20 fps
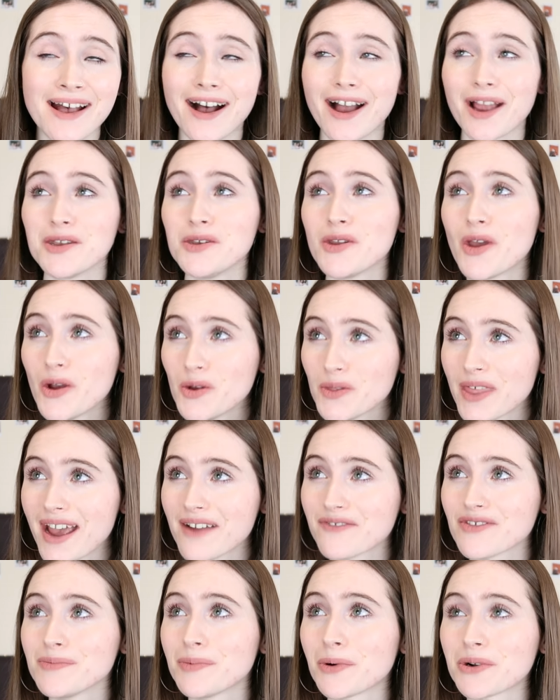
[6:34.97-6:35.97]
I know that
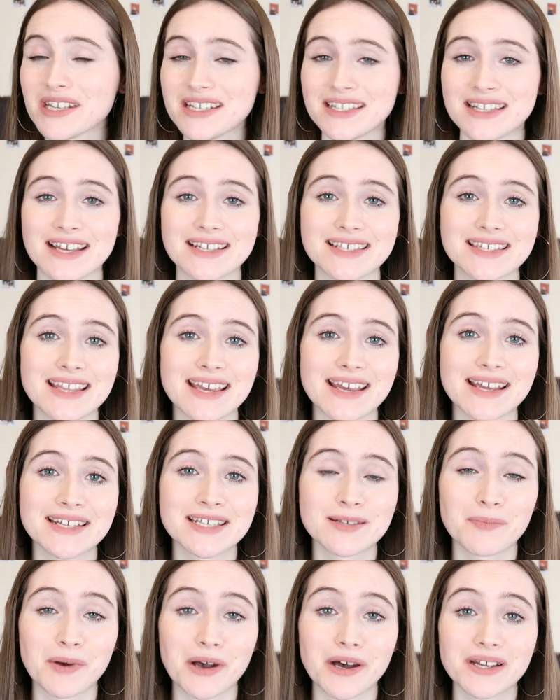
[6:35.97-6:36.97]
everybody says
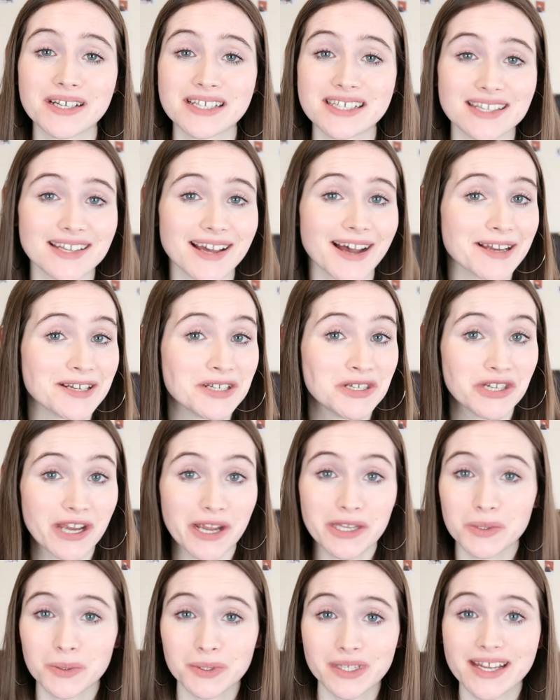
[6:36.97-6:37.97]
this, but I
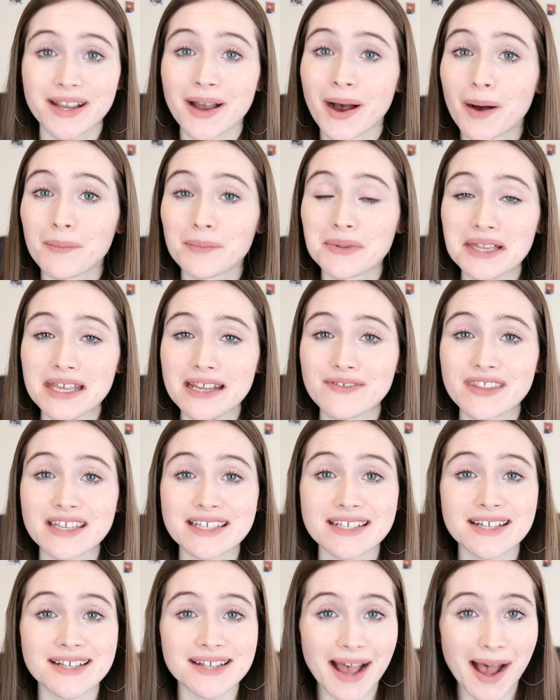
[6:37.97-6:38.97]
genuinely can't believe
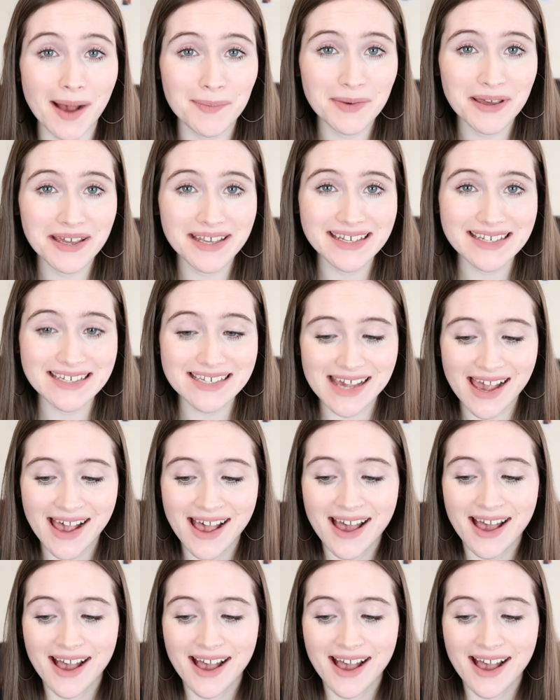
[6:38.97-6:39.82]
this has happened.